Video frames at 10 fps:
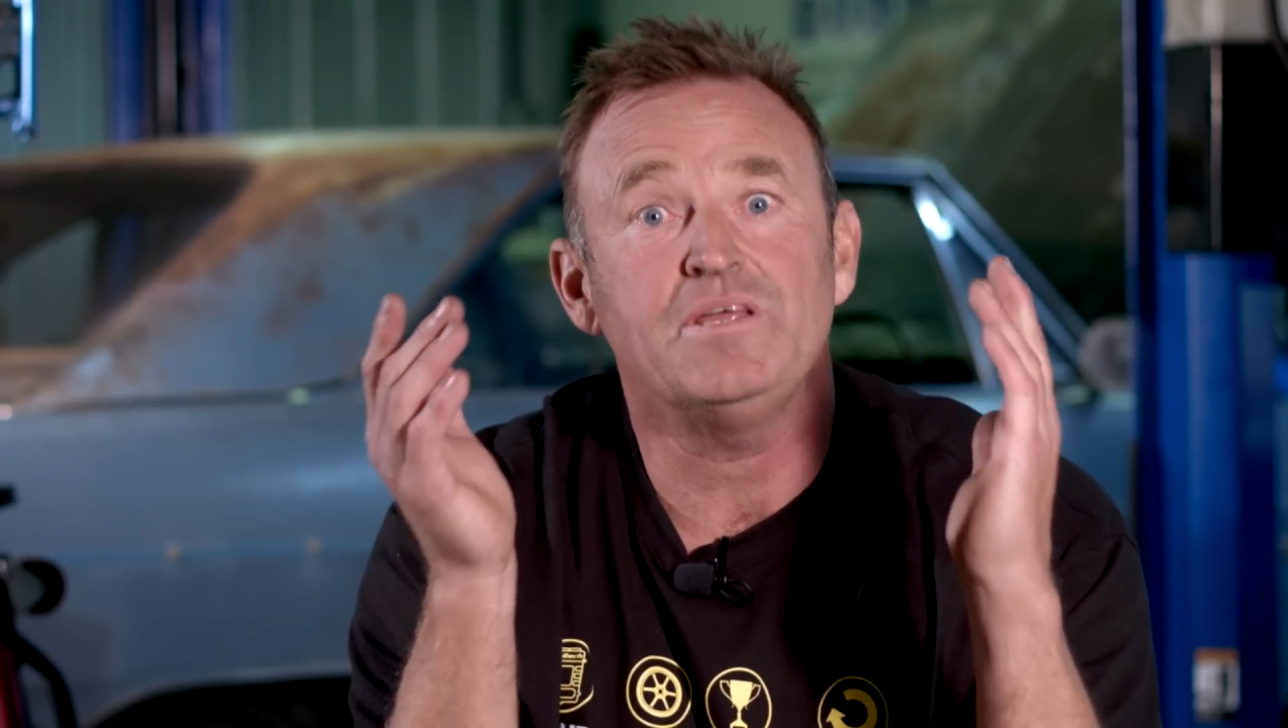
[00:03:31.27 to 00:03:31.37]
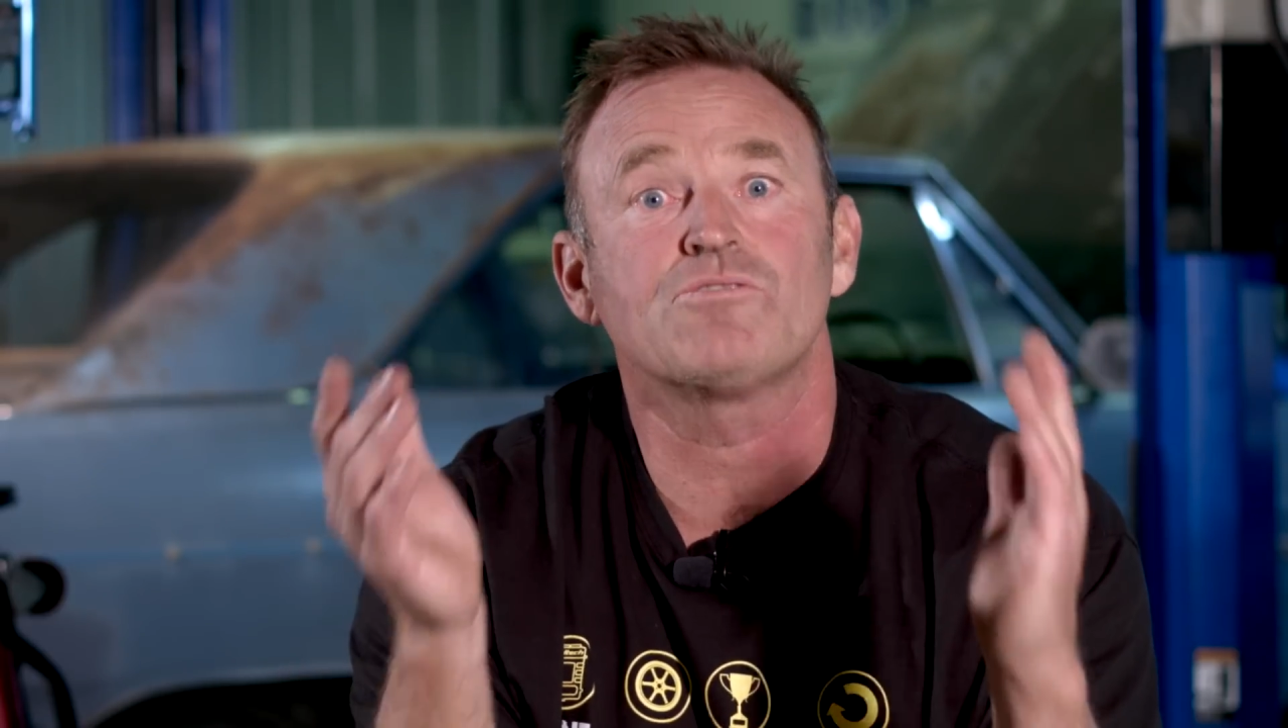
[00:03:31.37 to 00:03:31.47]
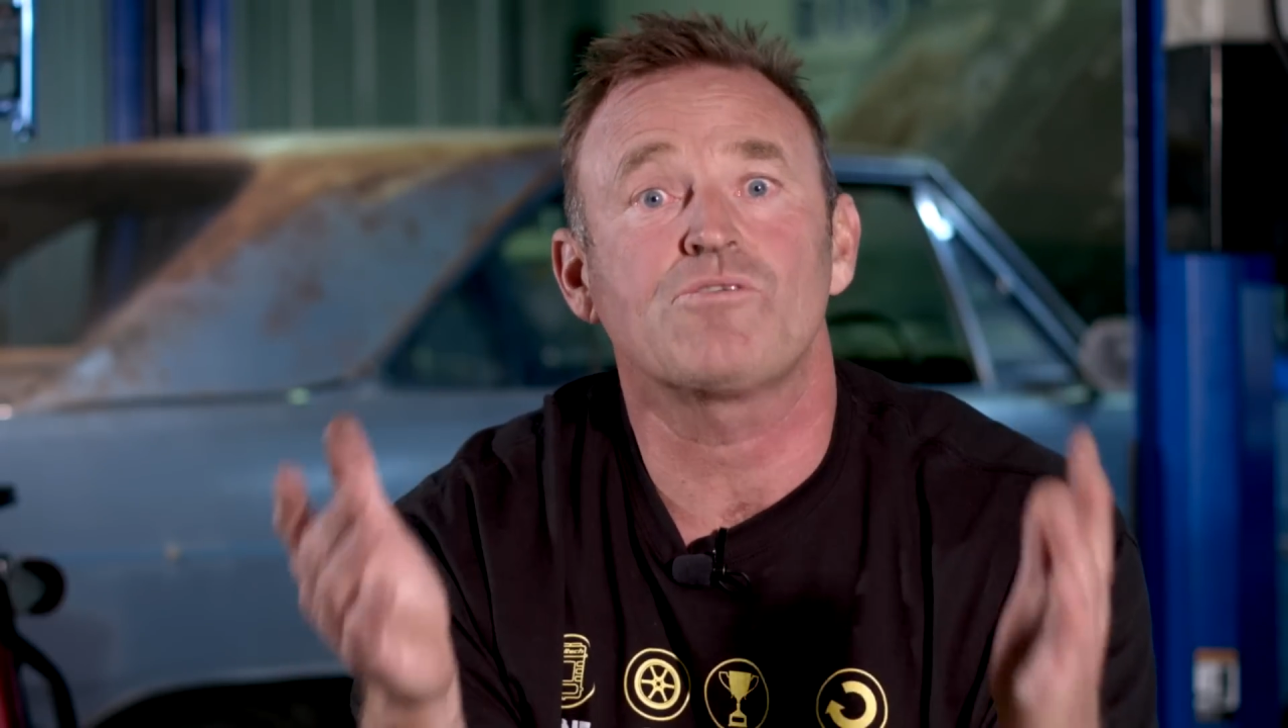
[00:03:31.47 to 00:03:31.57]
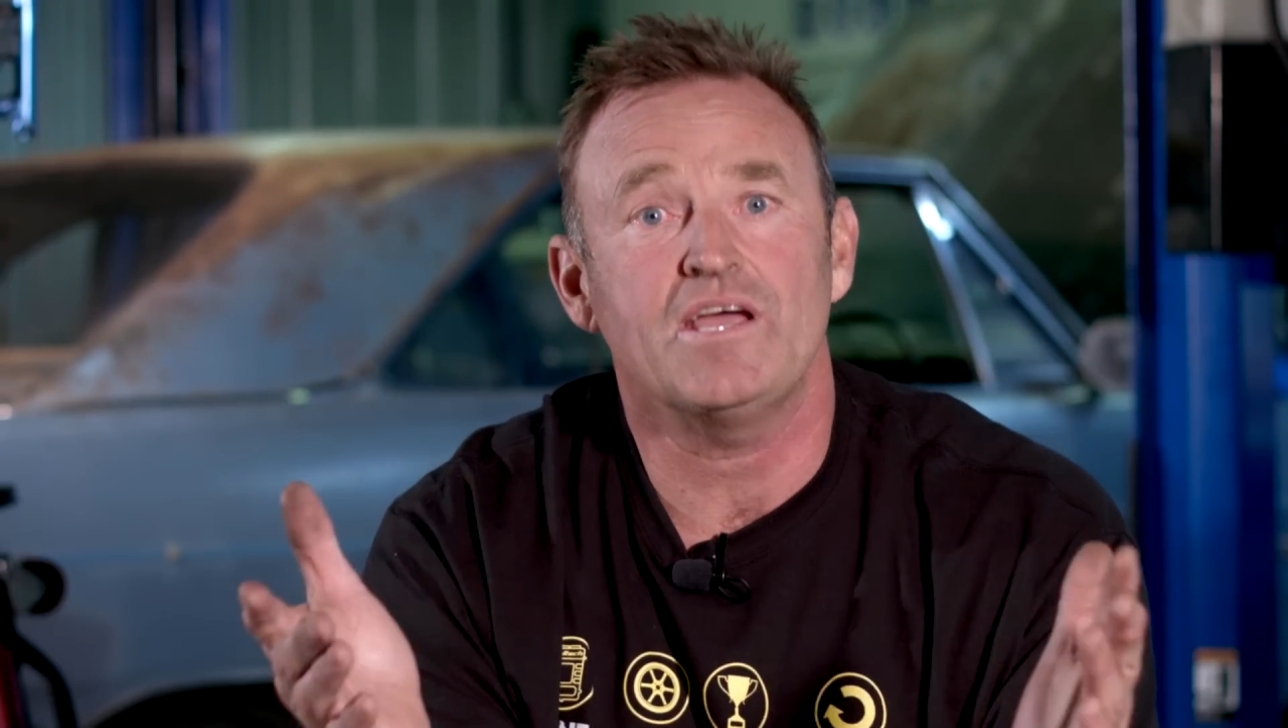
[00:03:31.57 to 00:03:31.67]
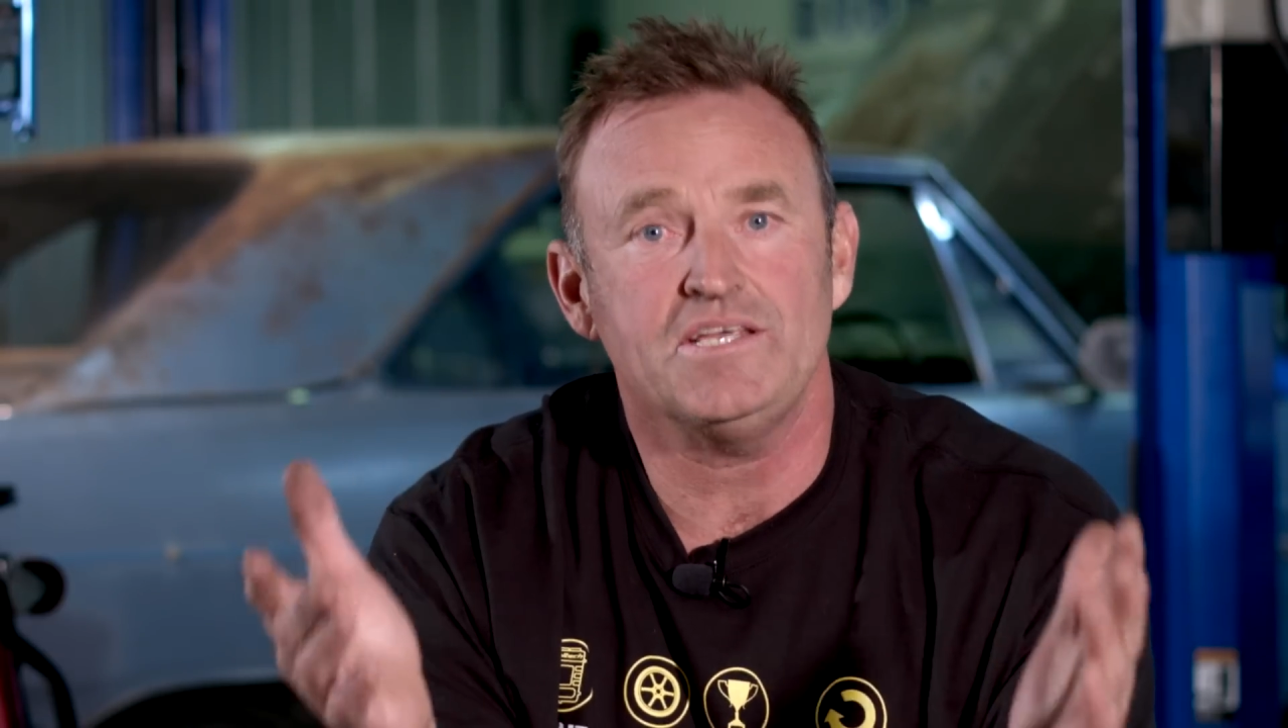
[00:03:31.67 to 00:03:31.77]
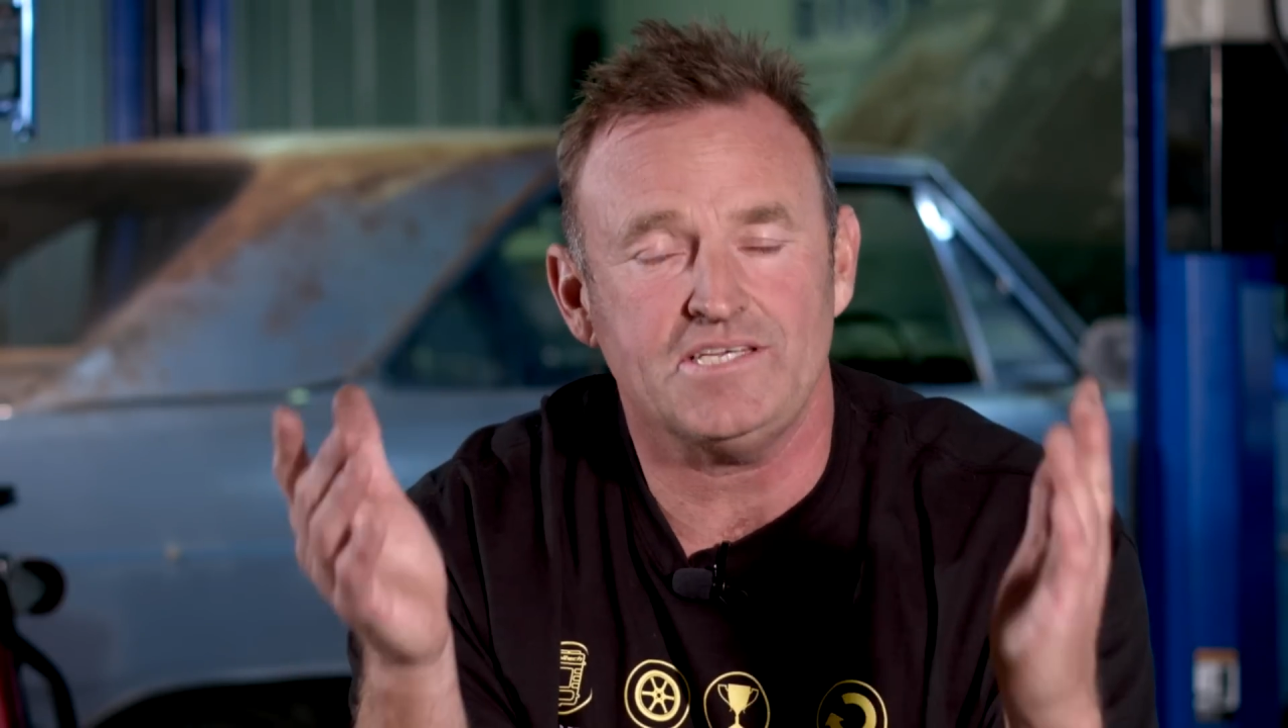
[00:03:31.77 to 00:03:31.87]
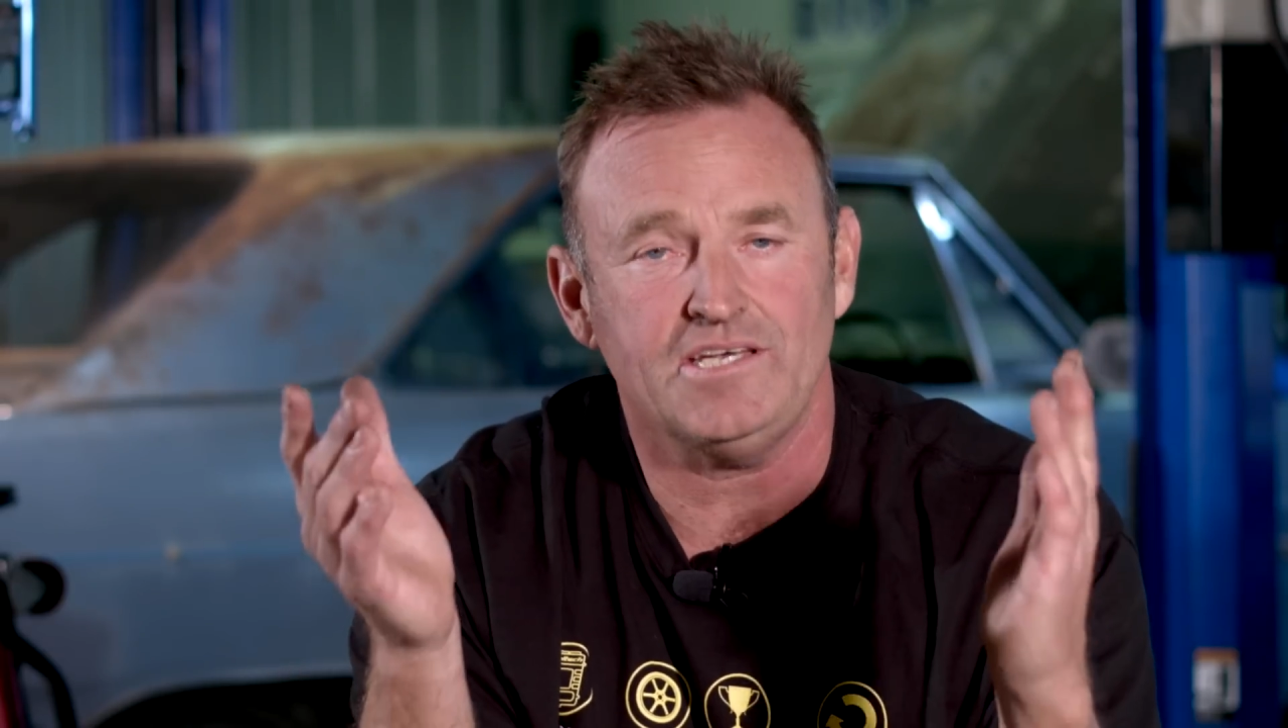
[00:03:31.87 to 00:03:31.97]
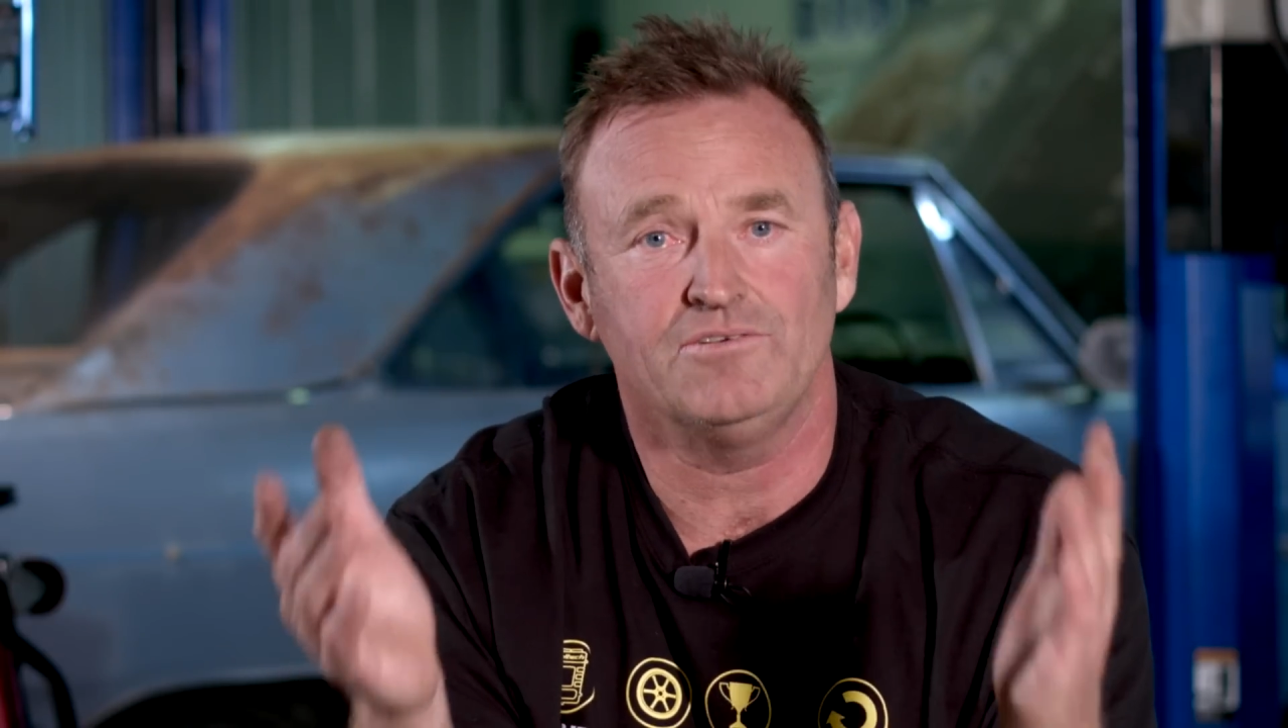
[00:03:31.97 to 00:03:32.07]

crazy